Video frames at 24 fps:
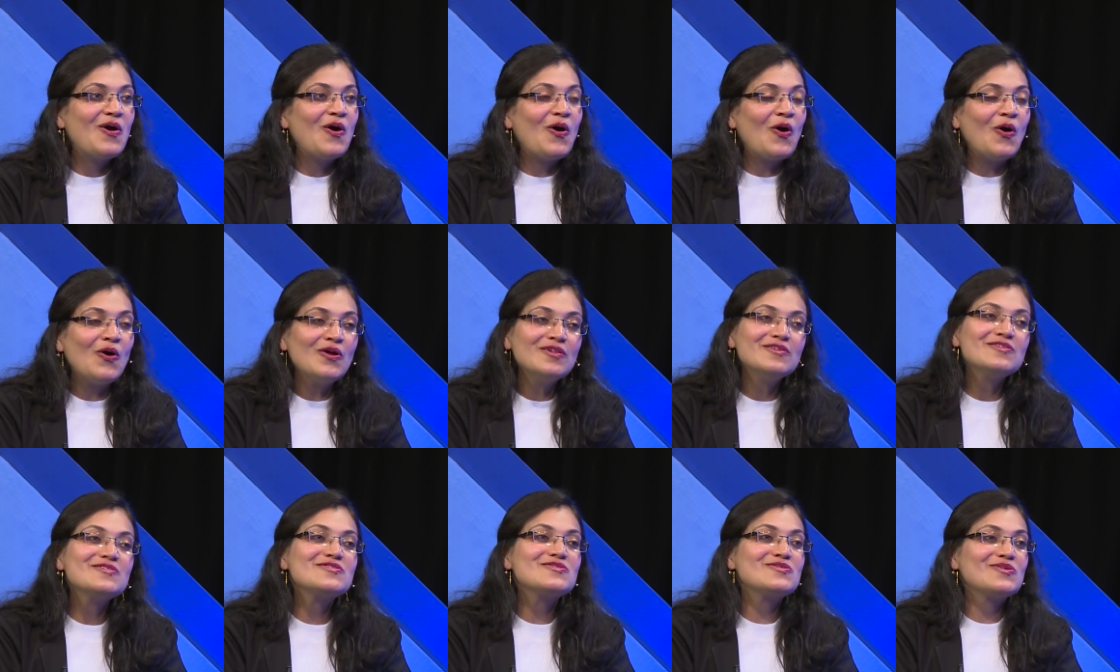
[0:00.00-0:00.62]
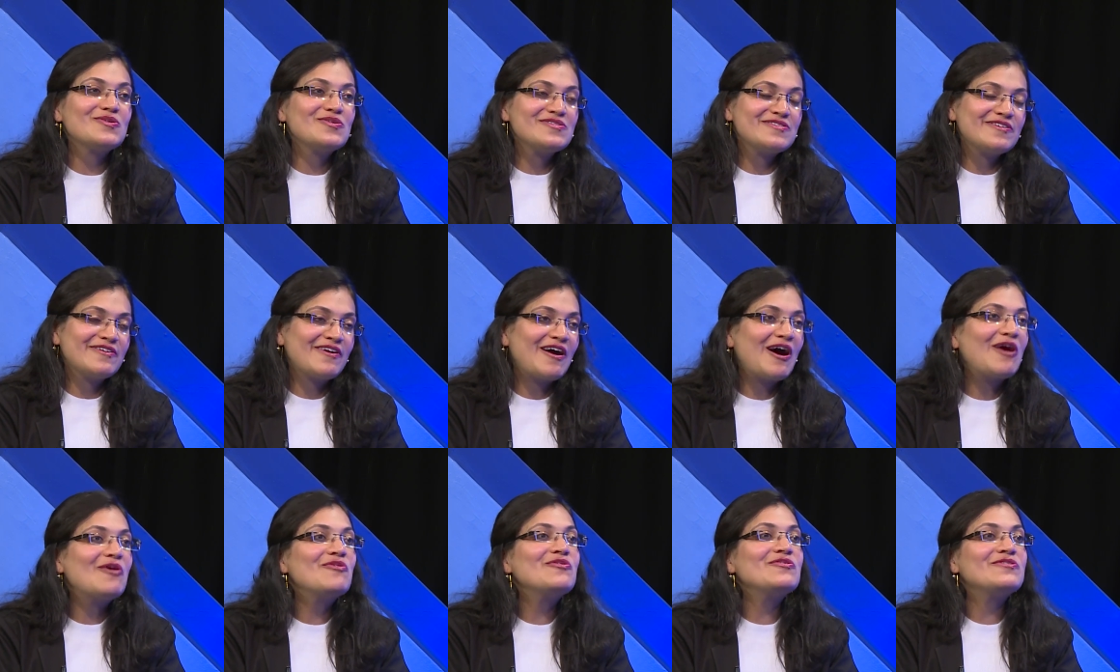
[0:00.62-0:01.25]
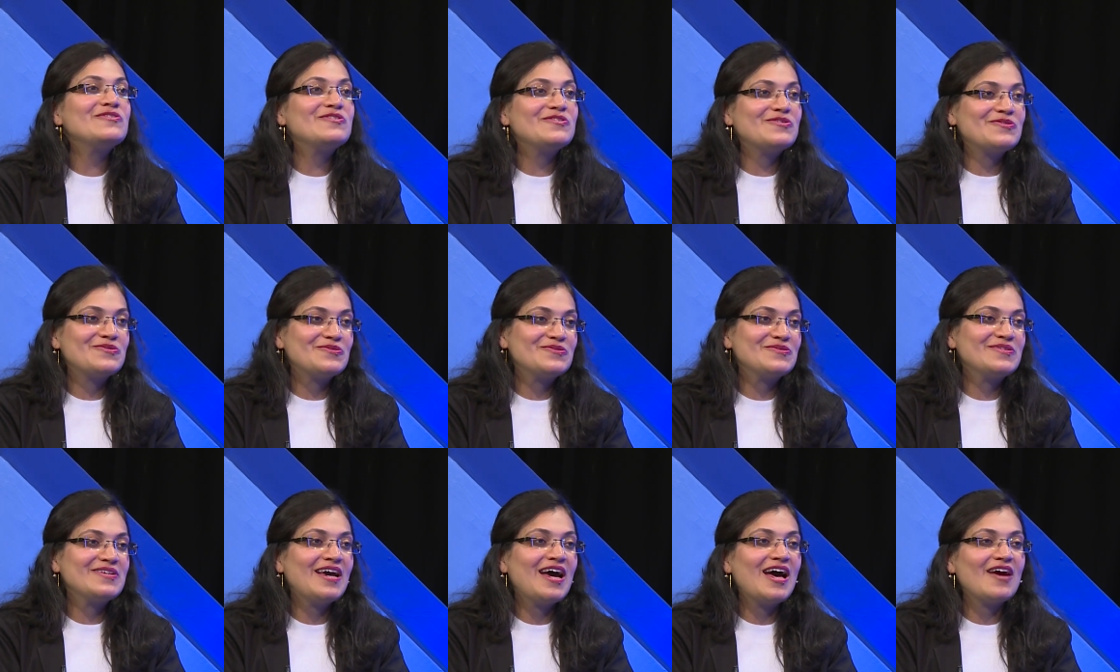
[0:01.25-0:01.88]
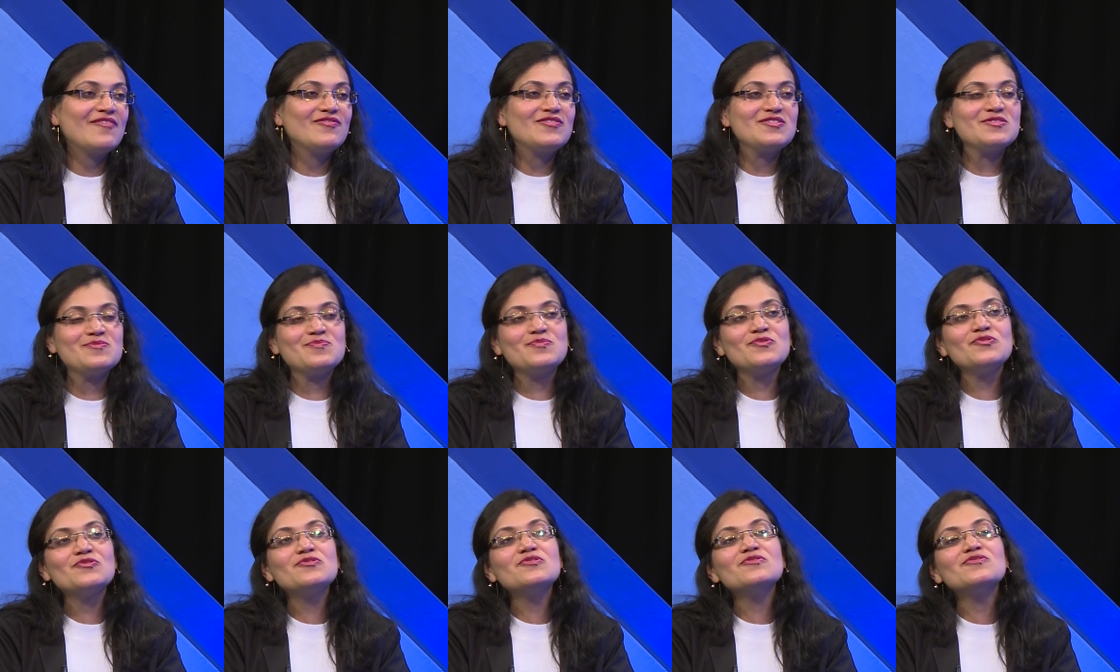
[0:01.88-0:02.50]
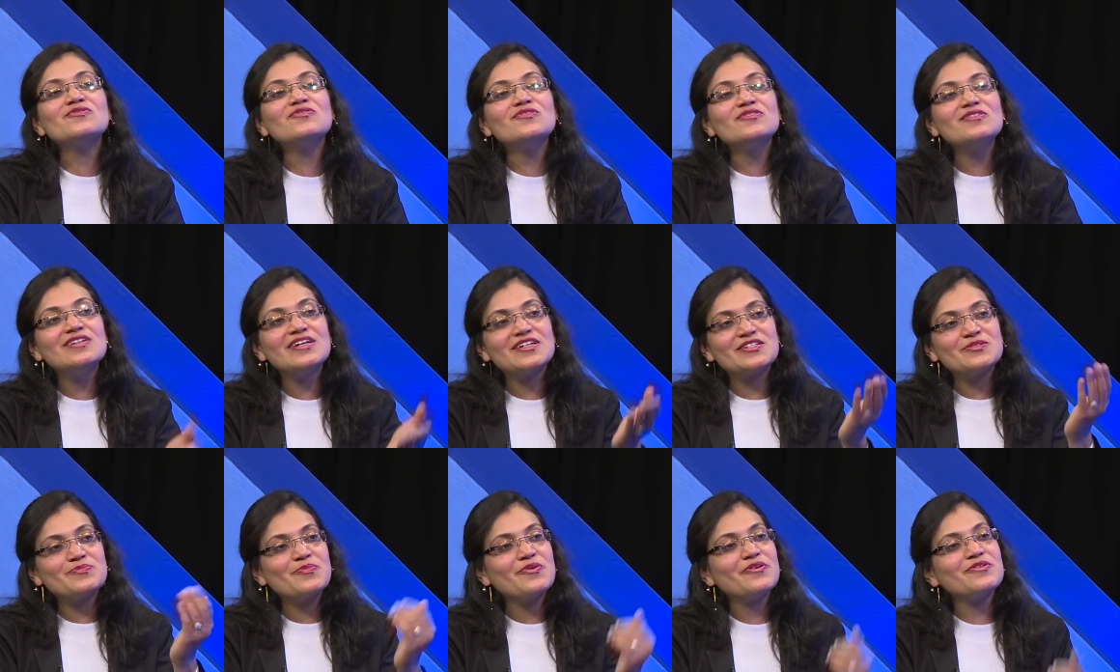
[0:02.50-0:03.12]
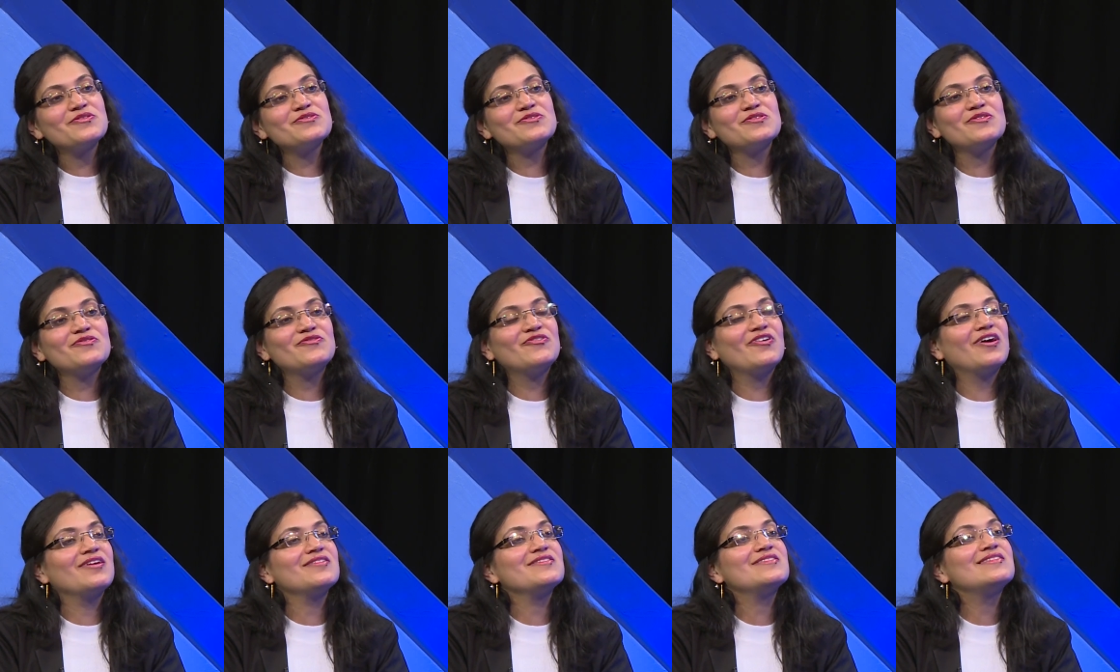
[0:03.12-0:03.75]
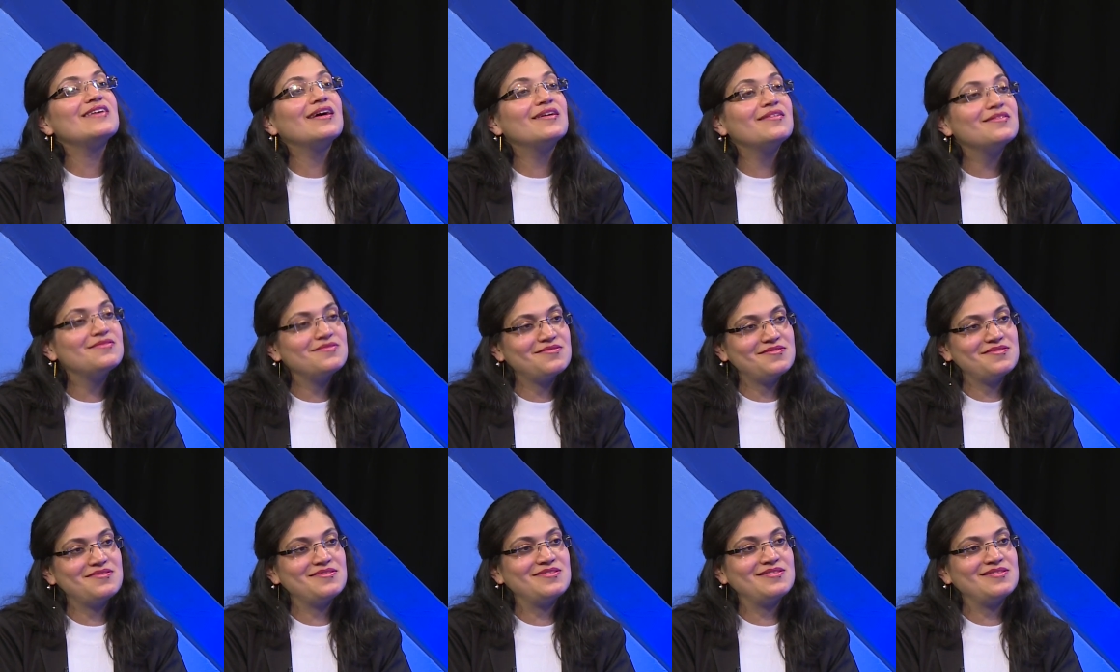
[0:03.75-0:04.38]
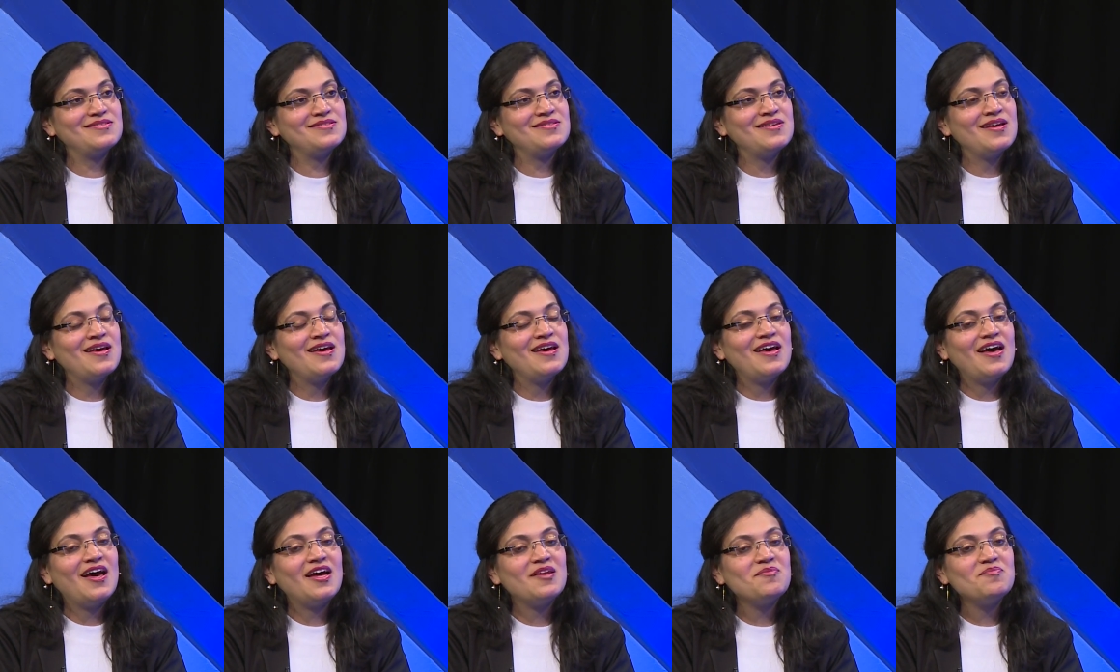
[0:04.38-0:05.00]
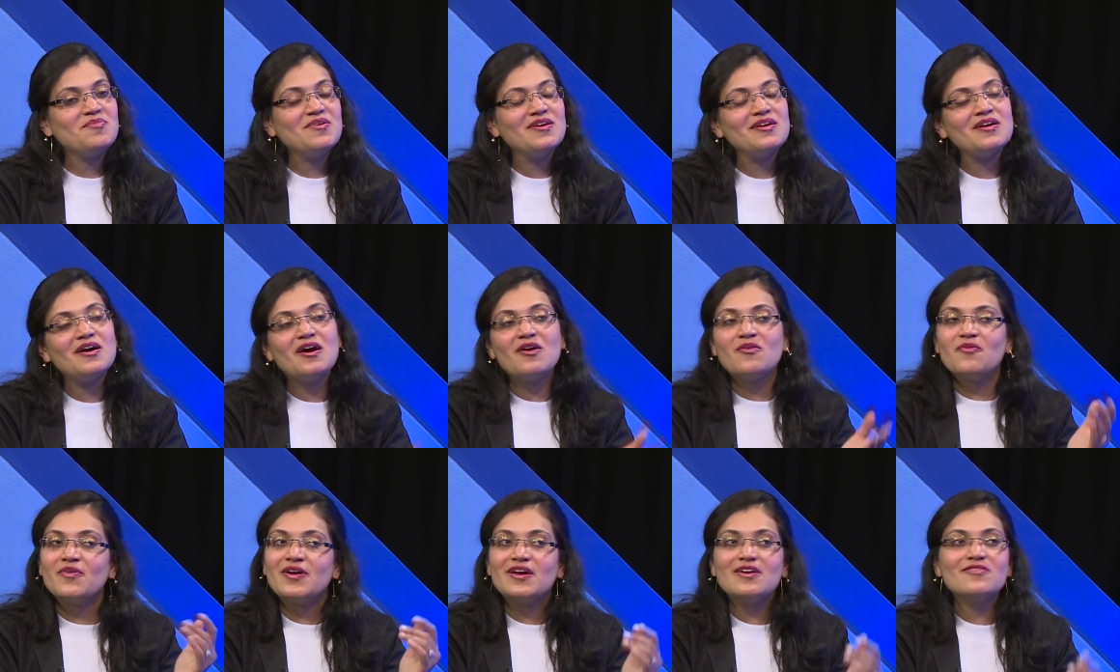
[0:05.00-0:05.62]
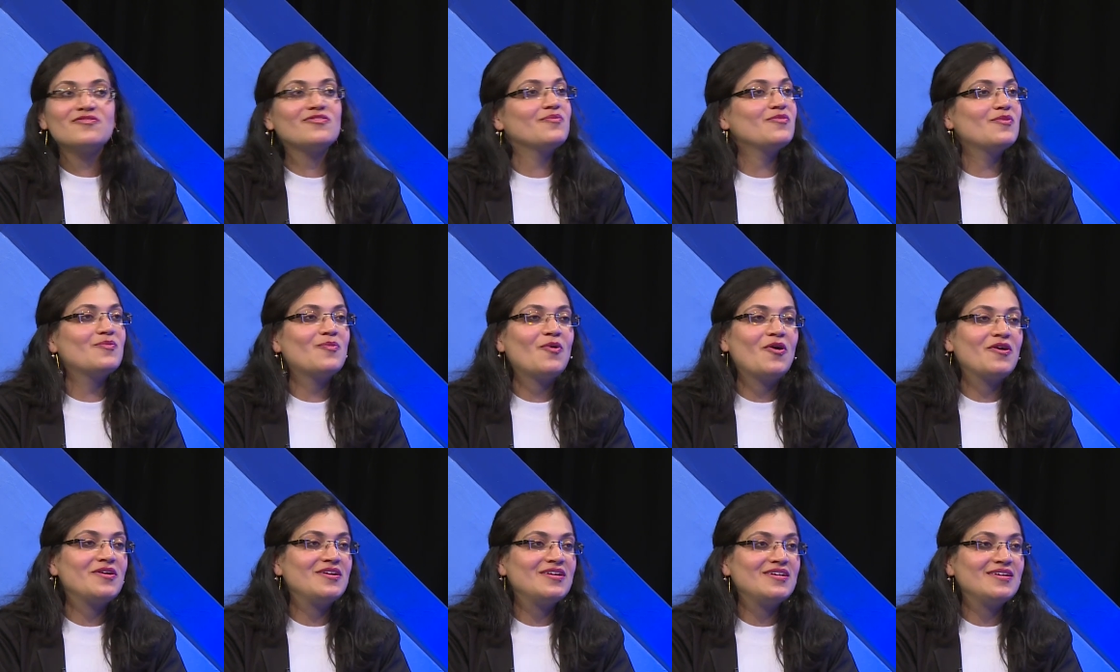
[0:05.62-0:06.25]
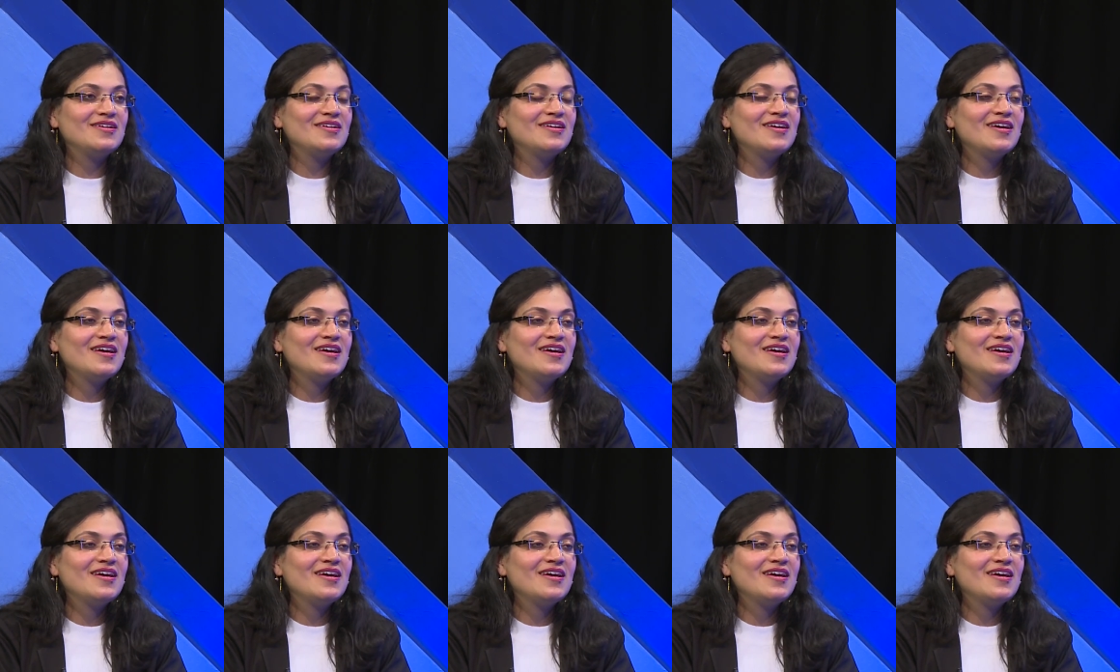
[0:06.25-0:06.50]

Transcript: all the souls around you they have this beautiful experience of transcendence and being away from the body.